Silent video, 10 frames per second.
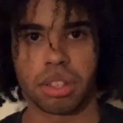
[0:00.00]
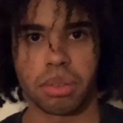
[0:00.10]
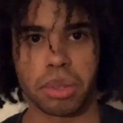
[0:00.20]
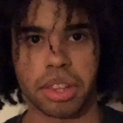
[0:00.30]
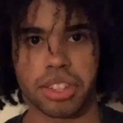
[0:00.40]

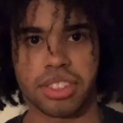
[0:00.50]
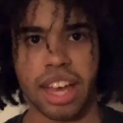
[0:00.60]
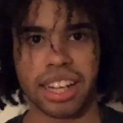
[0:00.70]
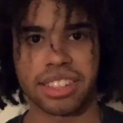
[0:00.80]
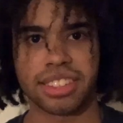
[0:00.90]
with the
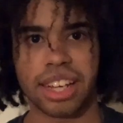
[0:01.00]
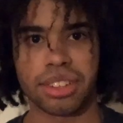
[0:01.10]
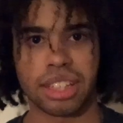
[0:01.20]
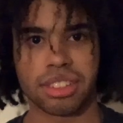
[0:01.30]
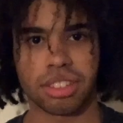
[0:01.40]
static sound
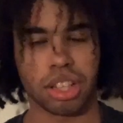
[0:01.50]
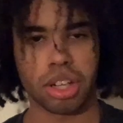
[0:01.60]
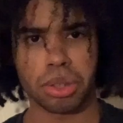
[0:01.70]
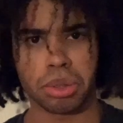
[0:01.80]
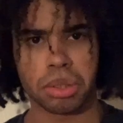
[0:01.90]
that's
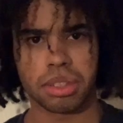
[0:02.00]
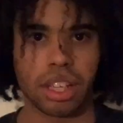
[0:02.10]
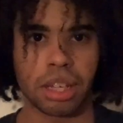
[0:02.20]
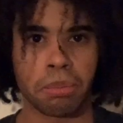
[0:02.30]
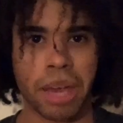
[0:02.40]
low
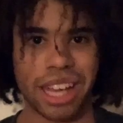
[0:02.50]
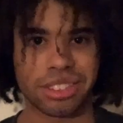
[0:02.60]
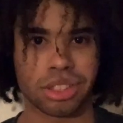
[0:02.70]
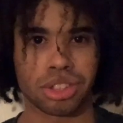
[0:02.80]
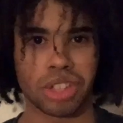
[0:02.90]
and backs
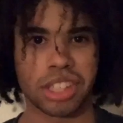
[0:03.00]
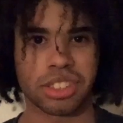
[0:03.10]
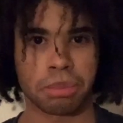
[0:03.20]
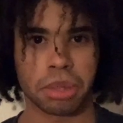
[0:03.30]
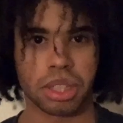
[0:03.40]
the strings
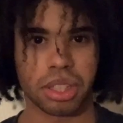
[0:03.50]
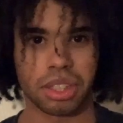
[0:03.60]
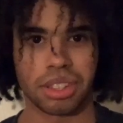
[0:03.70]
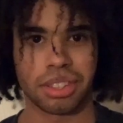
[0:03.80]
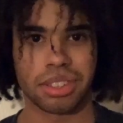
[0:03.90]
up
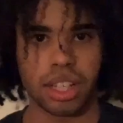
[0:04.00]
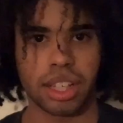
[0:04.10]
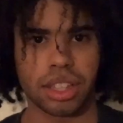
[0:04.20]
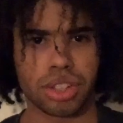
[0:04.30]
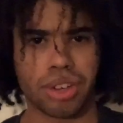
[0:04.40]
good,
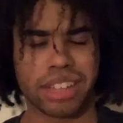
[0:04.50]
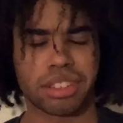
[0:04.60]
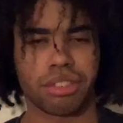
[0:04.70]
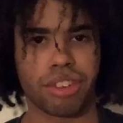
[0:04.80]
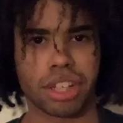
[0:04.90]
and the track's
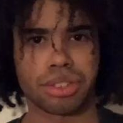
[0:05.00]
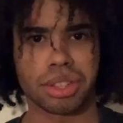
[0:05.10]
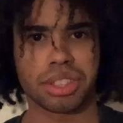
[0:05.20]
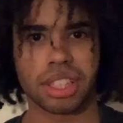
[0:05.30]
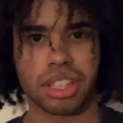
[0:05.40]

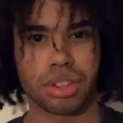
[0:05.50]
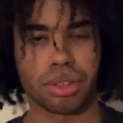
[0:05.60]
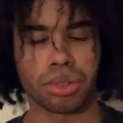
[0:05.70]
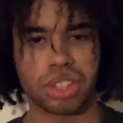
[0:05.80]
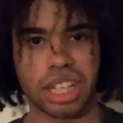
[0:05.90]
adventurous and
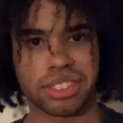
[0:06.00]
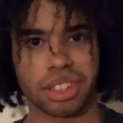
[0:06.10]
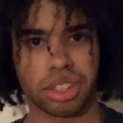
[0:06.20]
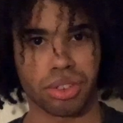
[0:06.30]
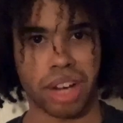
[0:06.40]
enthusiastic
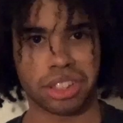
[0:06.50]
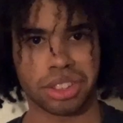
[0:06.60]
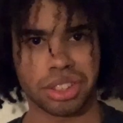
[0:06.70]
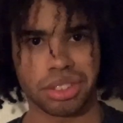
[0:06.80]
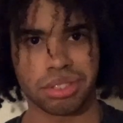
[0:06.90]

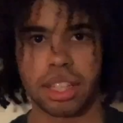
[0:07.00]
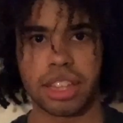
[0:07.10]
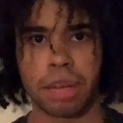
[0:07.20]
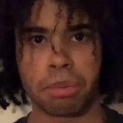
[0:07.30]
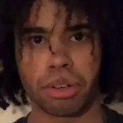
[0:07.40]
direction
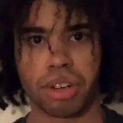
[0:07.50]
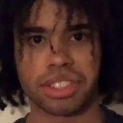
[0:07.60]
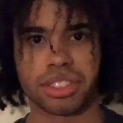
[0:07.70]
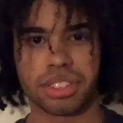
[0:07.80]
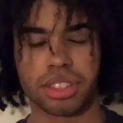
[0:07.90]
that
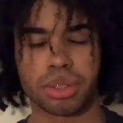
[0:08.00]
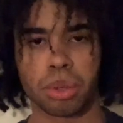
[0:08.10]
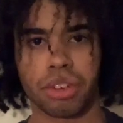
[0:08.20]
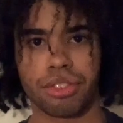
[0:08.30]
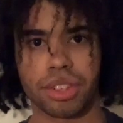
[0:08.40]
progresses into
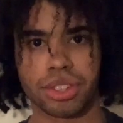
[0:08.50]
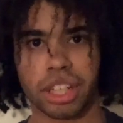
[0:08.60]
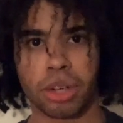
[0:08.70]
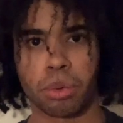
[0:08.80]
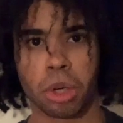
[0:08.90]
what feels like
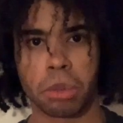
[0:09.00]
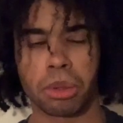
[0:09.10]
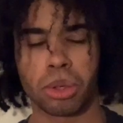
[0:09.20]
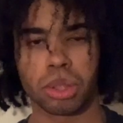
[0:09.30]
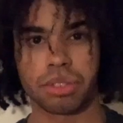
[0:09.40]
a
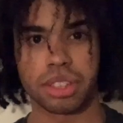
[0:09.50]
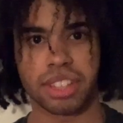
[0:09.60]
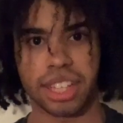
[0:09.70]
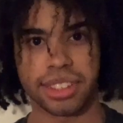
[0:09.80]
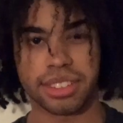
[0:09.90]
wormhole of
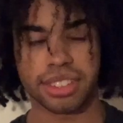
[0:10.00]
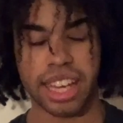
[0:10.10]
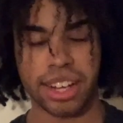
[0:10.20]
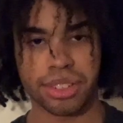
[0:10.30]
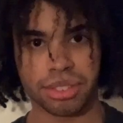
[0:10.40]
intense
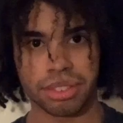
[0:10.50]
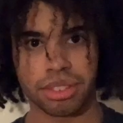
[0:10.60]
sound.